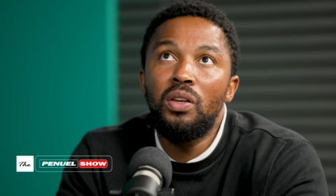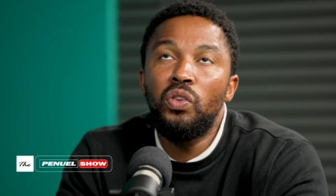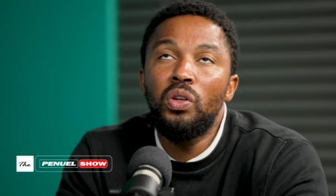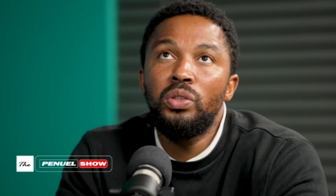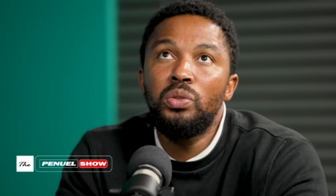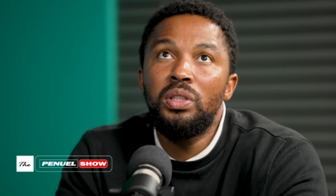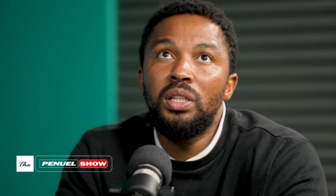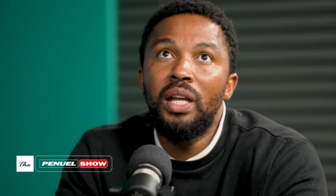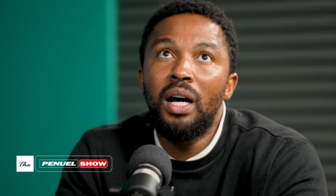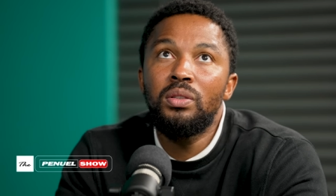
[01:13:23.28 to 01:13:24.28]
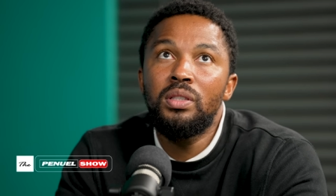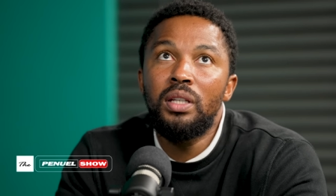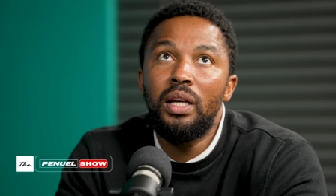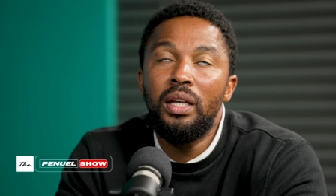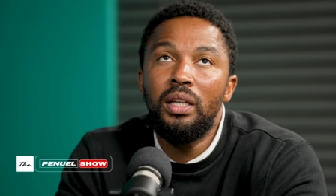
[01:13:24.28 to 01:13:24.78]
if you're going to denounce
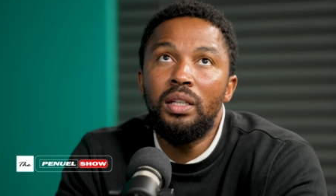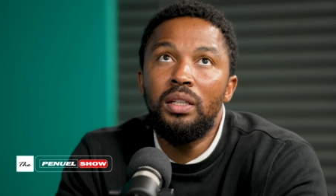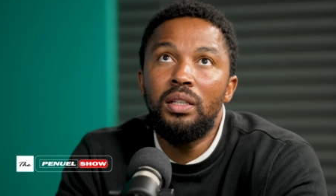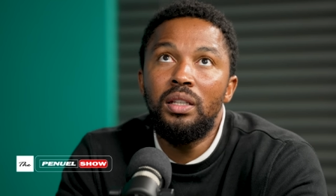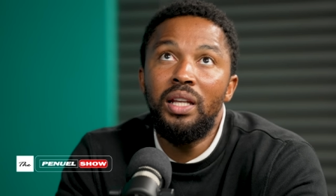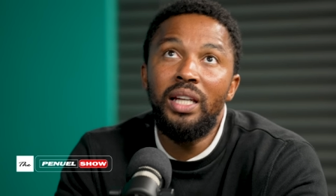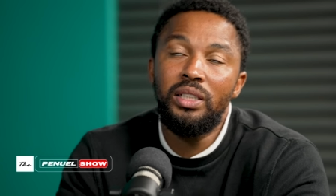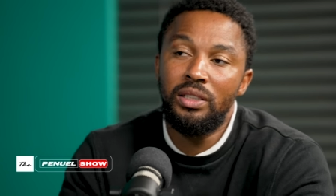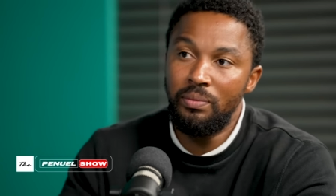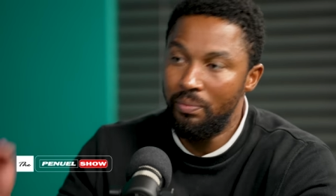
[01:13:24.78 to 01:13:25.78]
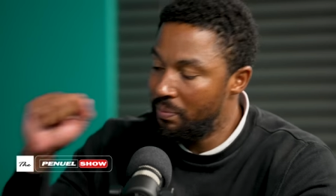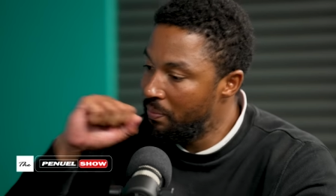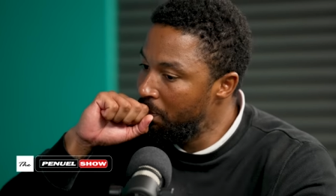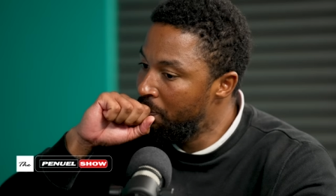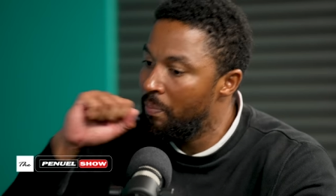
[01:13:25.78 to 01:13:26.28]
a nation,
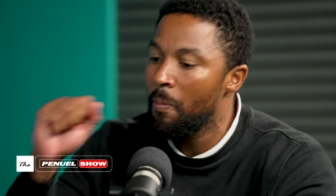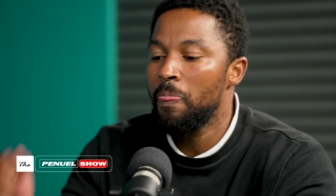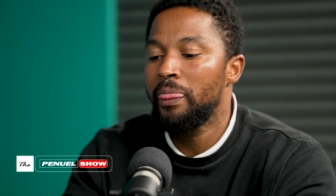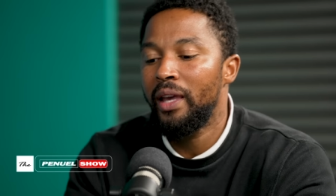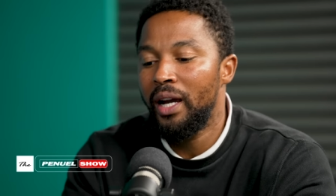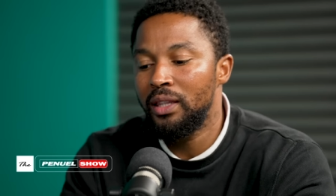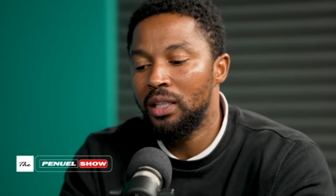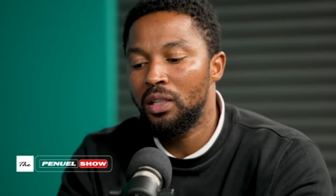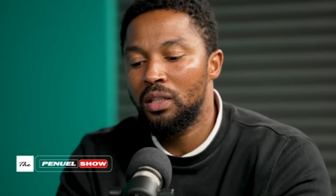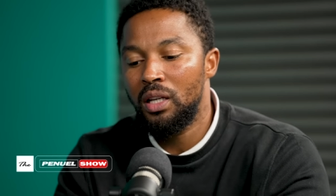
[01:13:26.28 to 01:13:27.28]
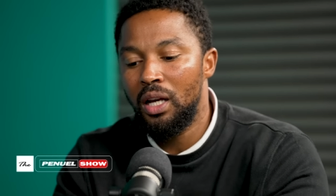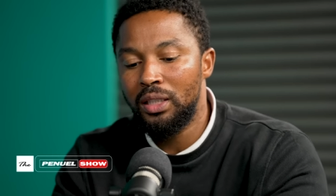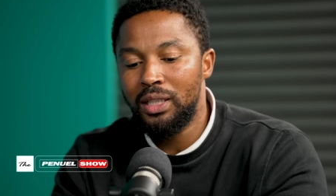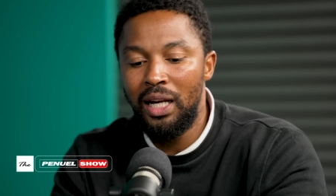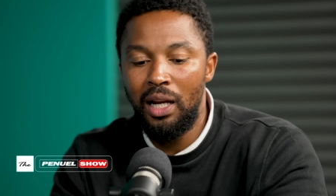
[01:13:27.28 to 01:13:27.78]
I think
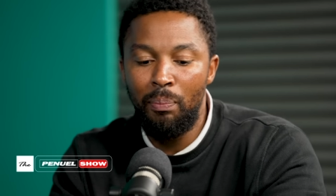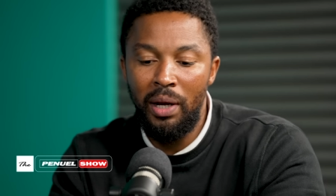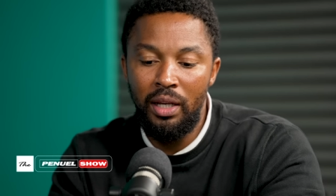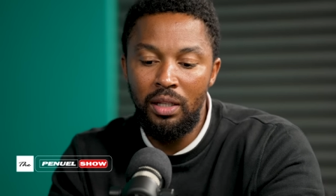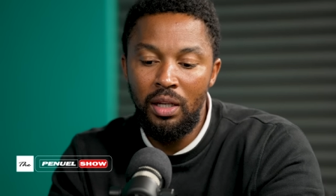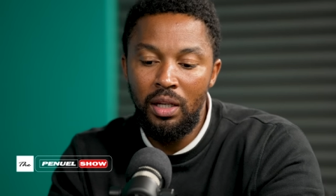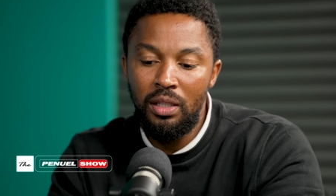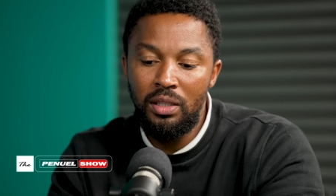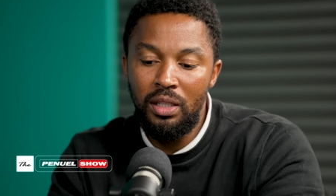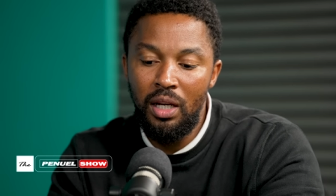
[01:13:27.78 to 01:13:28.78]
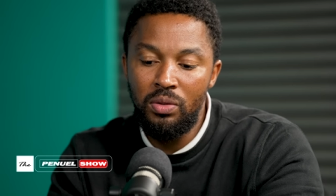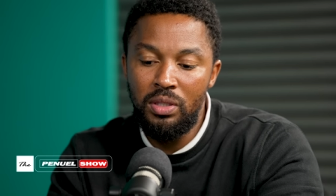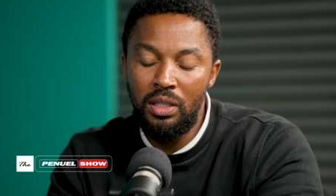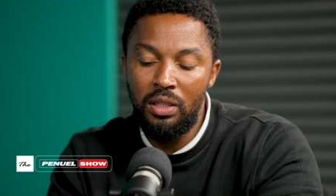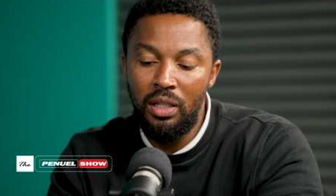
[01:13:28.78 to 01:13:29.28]
kala by
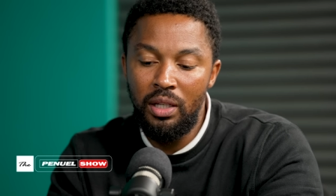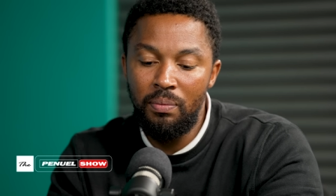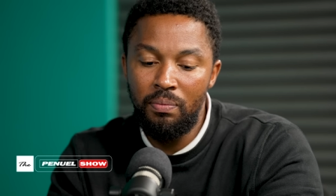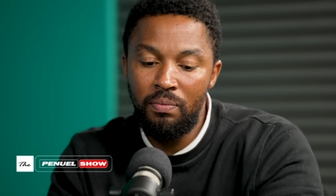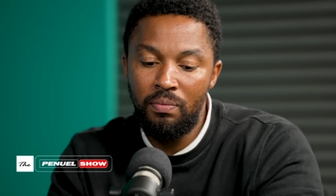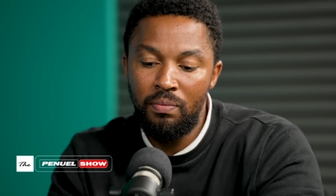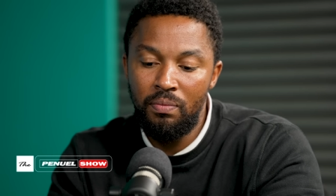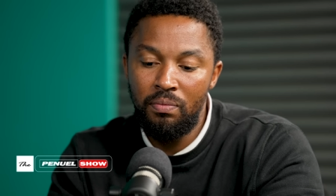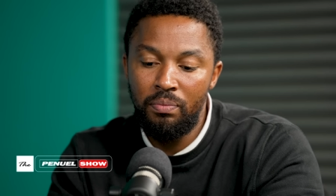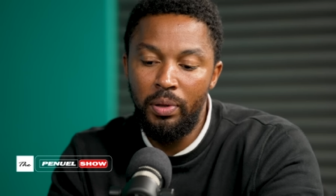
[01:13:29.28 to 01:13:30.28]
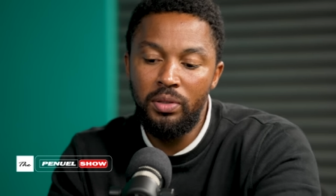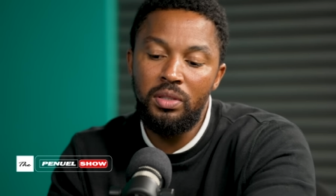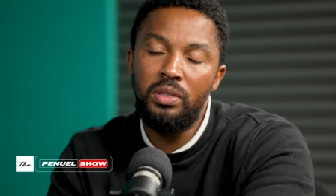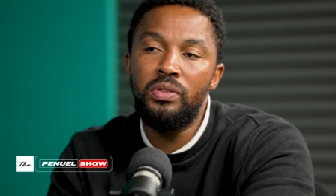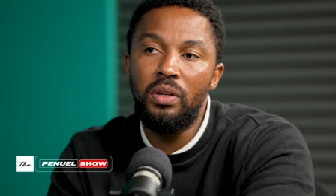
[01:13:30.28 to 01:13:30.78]
denouncing the
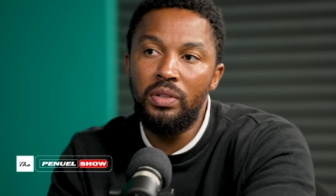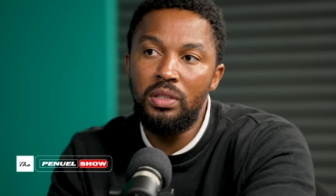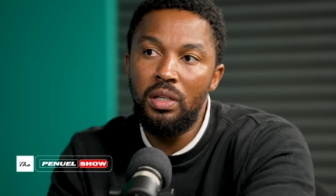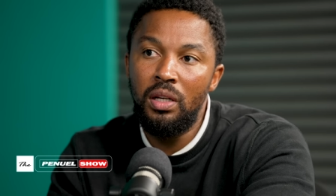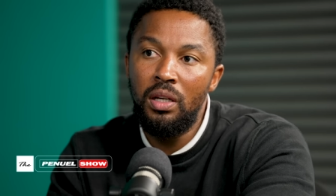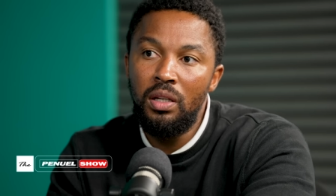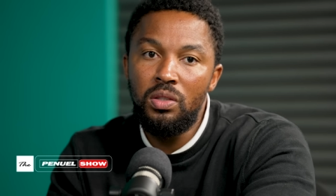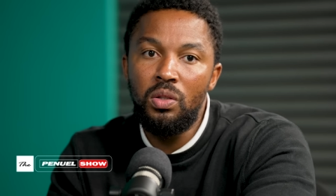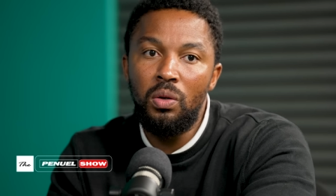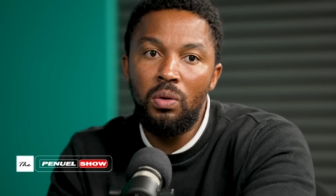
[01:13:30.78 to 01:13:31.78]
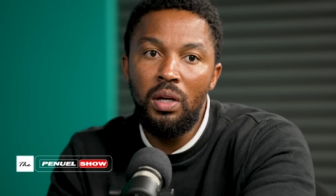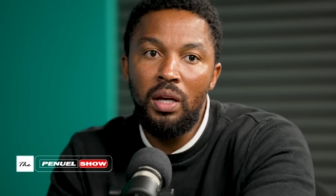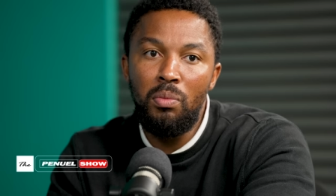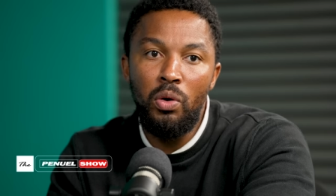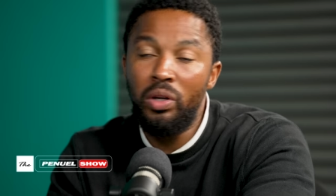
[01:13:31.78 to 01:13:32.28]
positives of it. So
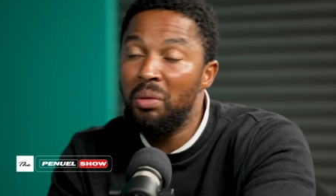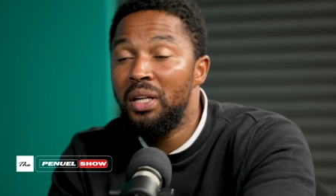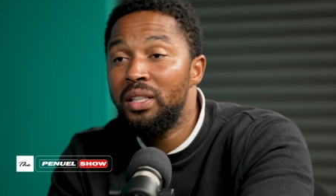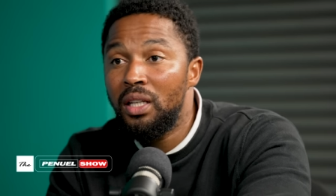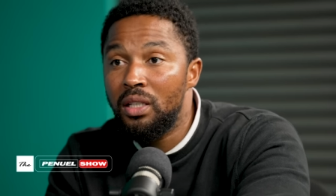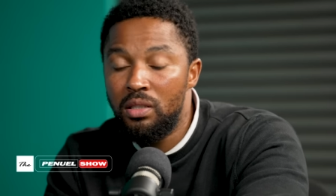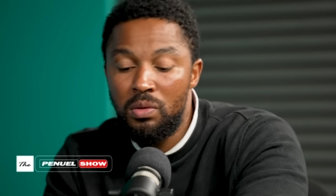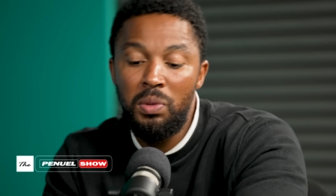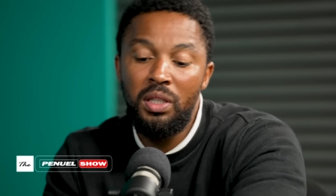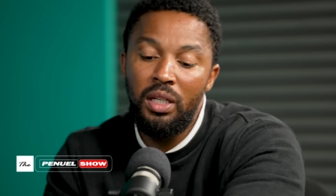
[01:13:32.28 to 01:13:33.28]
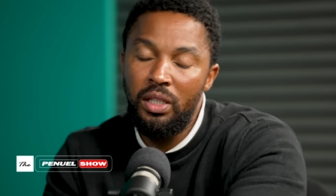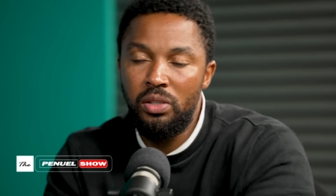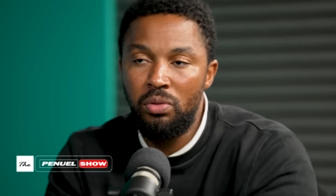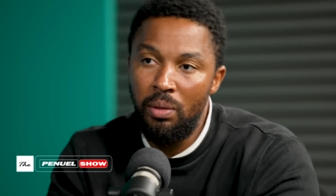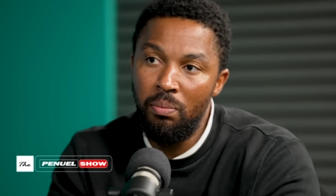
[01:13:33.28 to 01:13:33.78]
Mayo Kibelite, speak
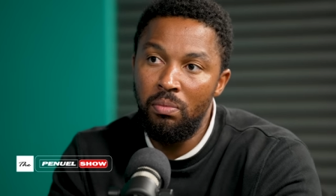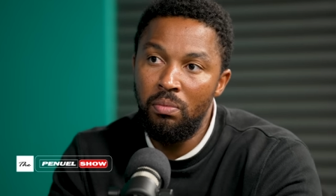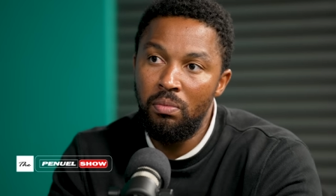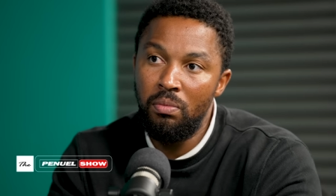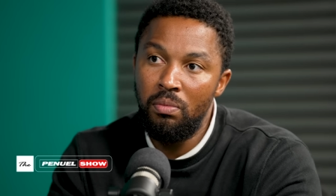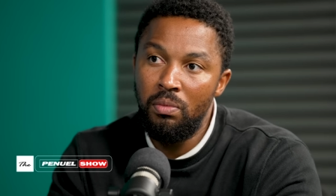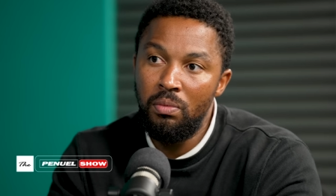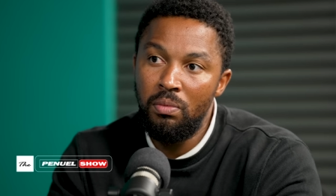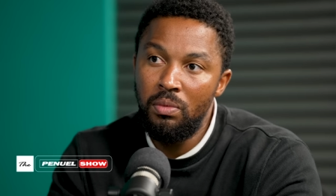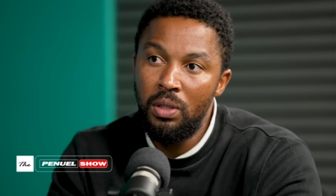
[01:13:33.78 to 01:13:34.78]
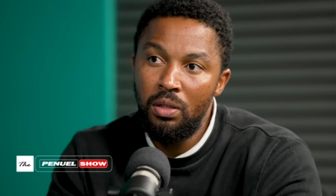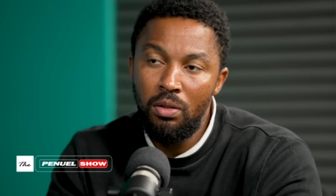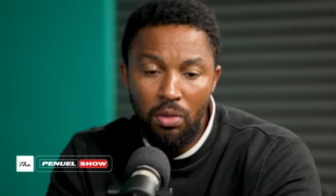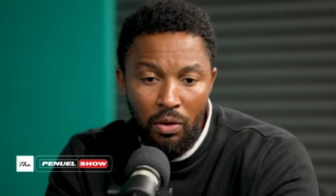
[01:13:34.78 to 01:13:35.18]
English to them. Good